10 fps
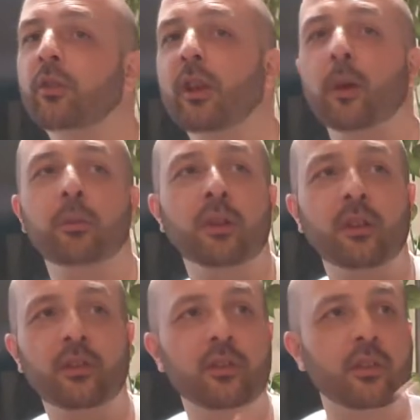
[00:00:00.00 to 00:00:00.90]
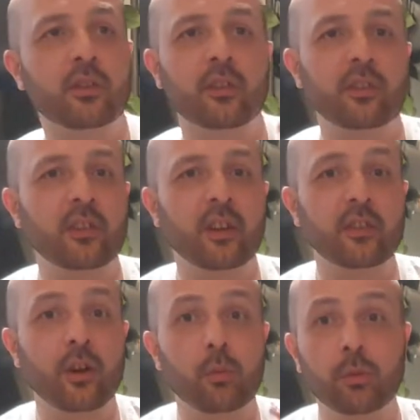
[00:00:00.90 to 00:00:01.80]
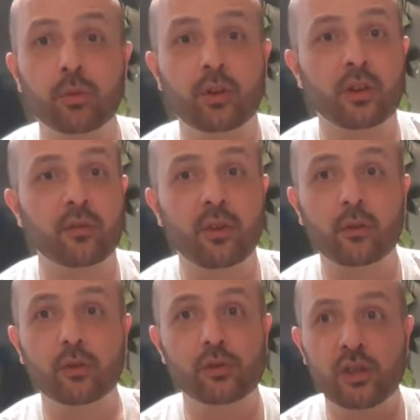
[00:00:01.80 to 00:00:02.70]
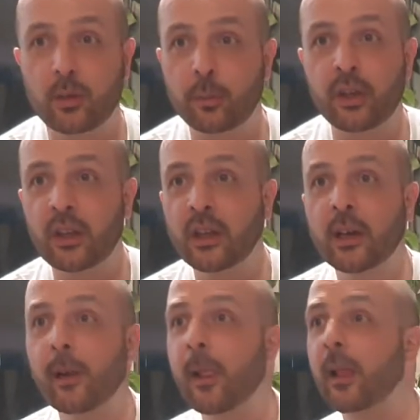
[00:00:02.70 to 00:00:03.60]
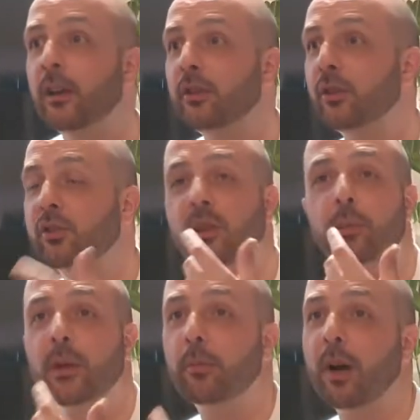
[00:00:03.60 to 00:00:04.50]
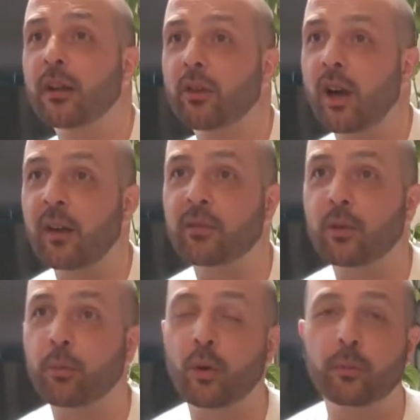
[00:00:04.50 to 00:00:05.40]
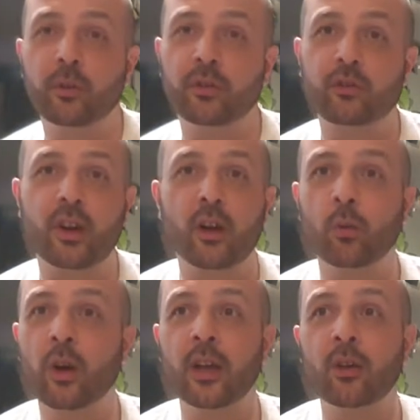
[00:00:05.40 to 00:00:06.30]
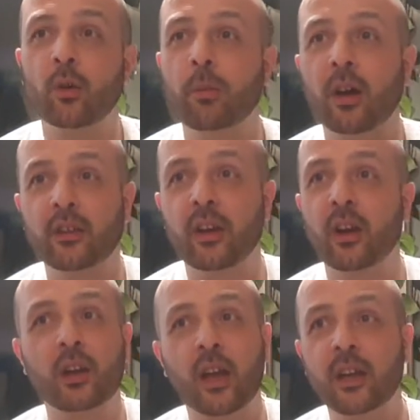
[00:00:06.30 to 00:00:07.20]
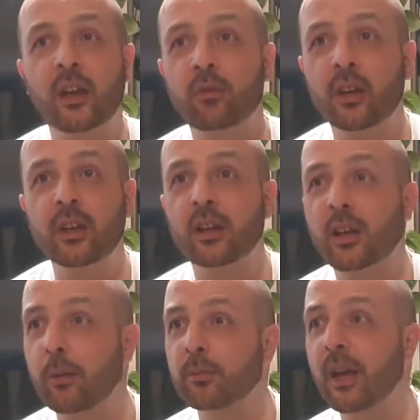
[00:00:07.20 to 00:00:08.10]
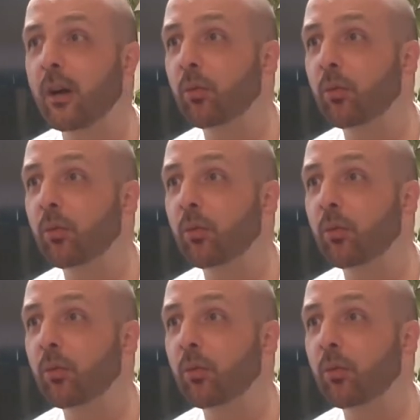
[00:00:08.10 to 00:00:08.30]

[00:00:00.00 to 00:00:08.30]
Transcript: that, because just as an example, you're going to phone your GP. Your GP might not have an appointment straight away, or might say, okay, get ready and come down.